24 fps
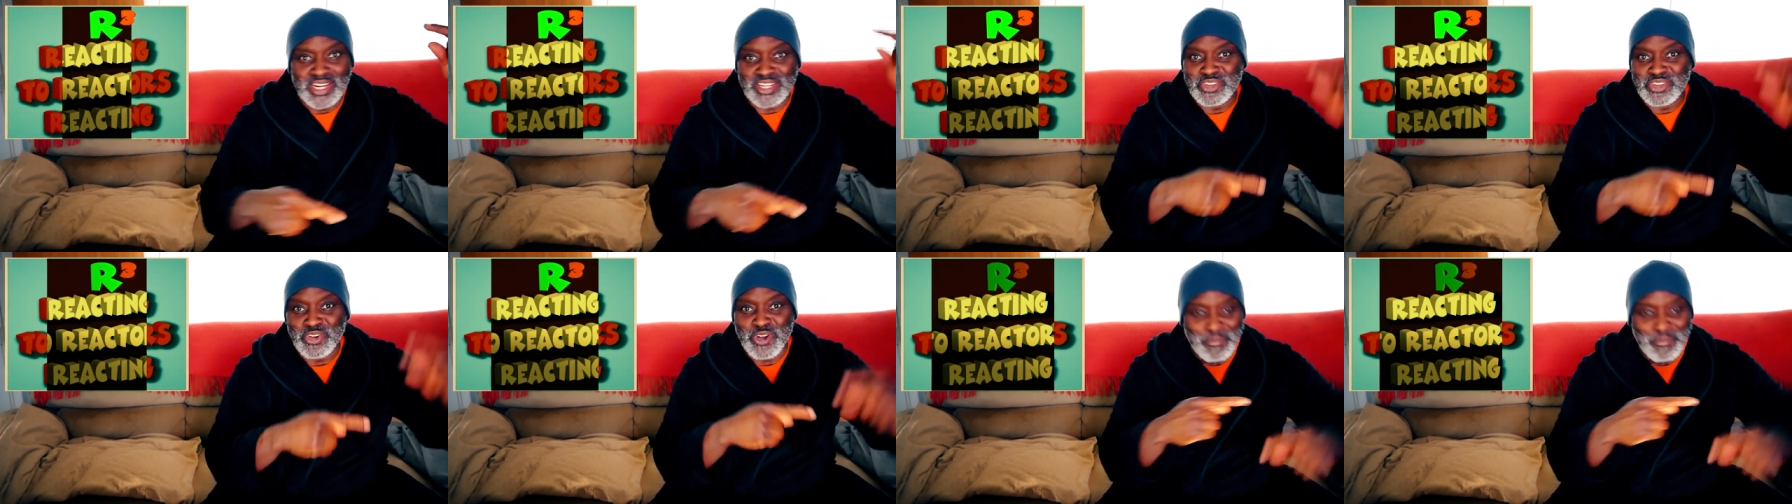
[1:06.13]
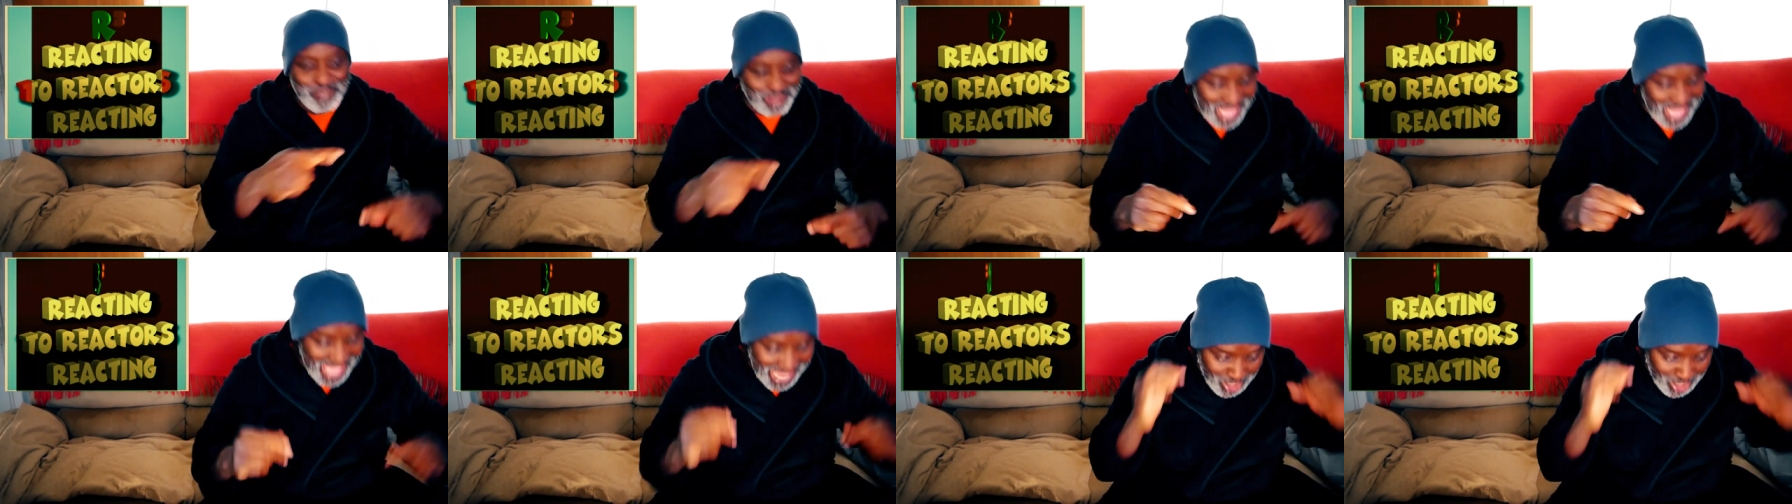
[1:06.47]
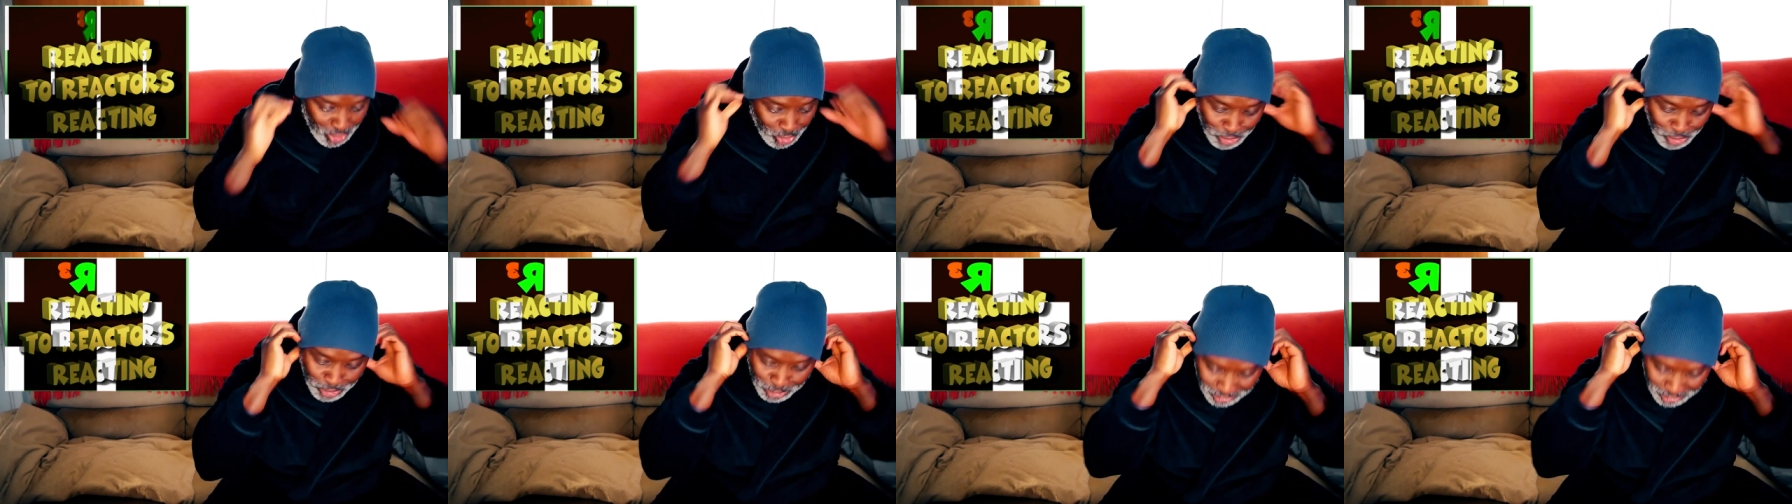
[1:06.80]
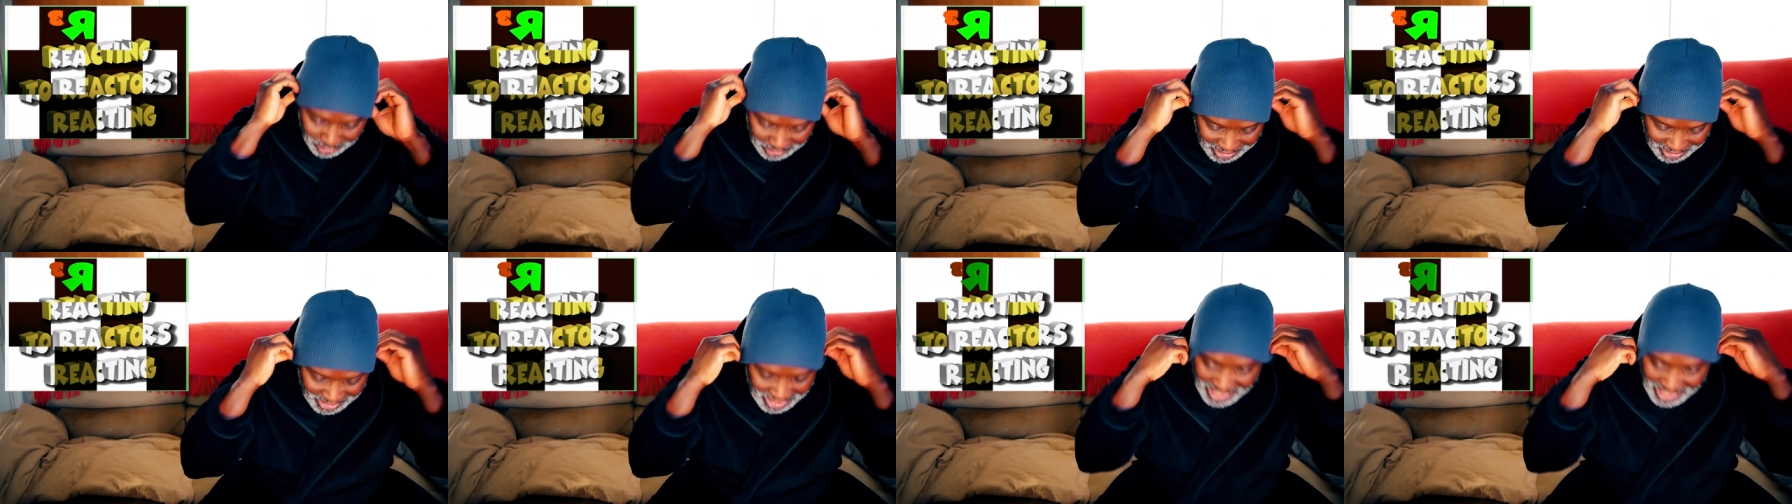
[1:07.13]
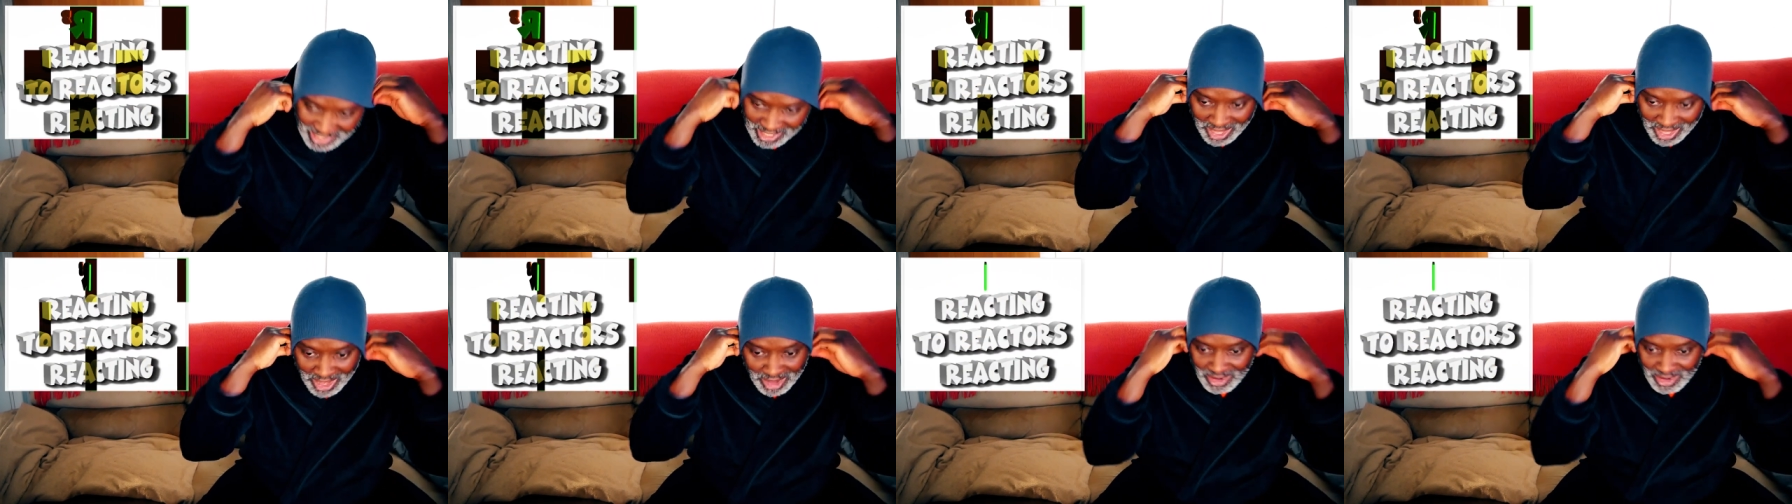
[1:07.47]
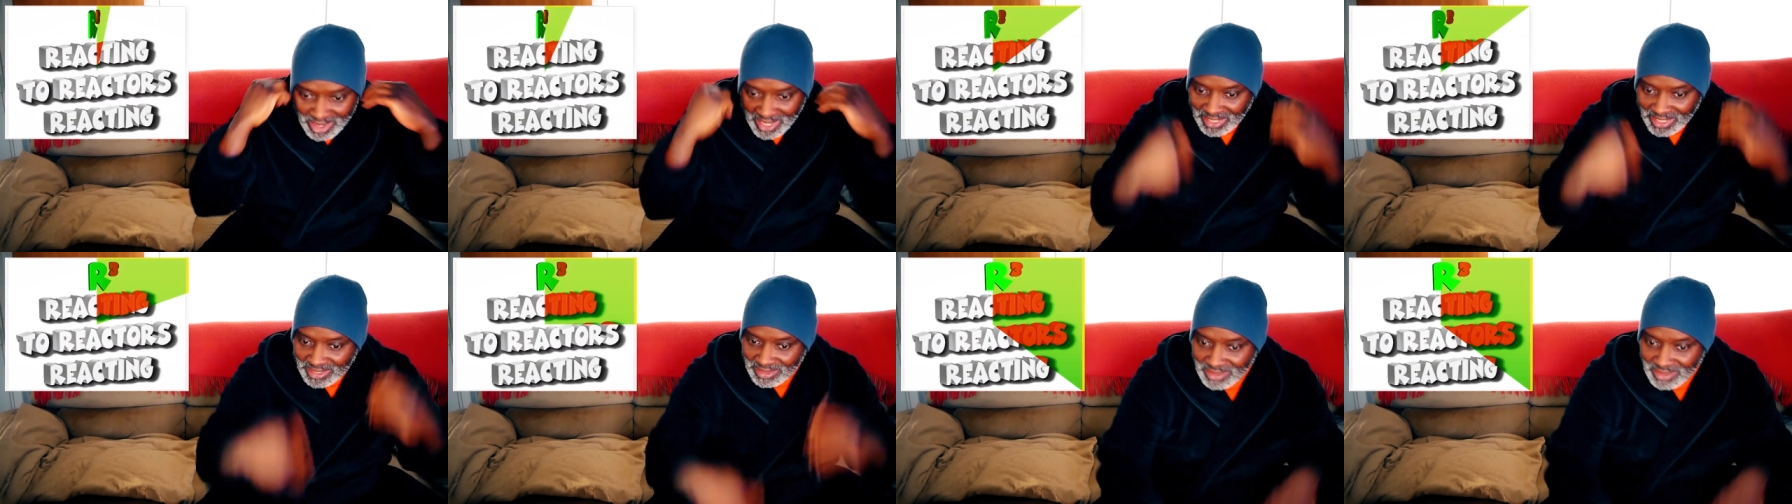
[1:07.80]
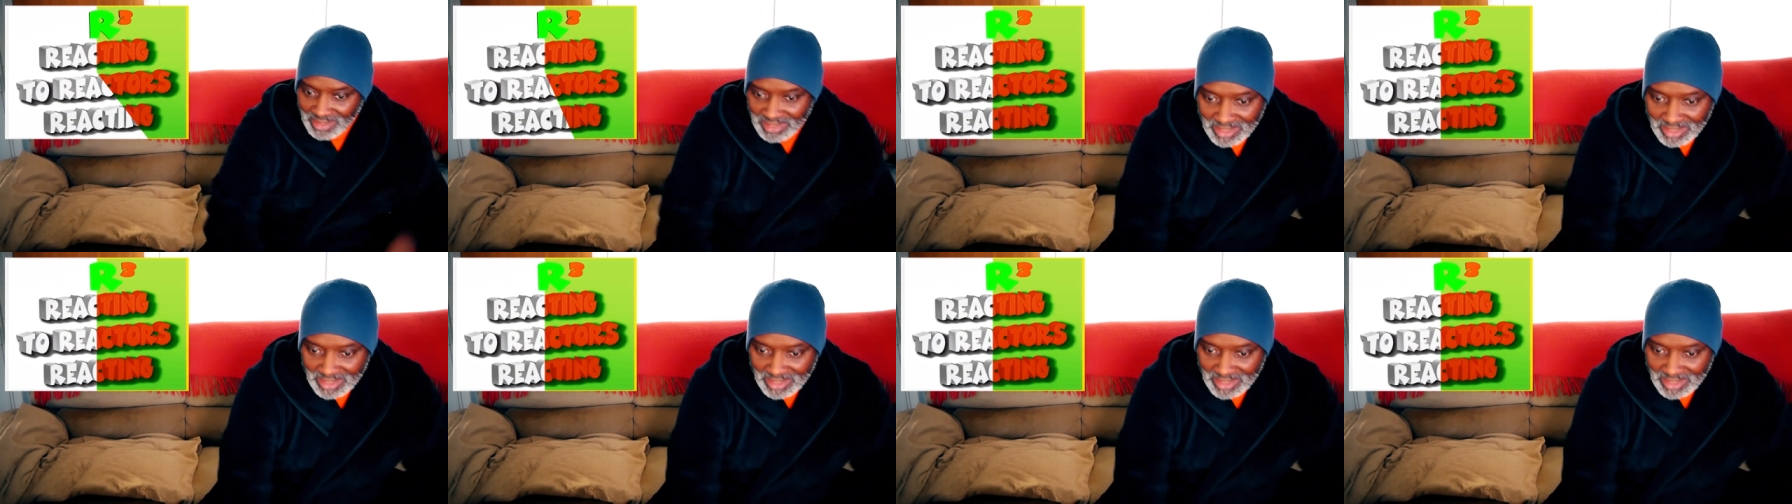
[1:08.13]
into a black hole. All right,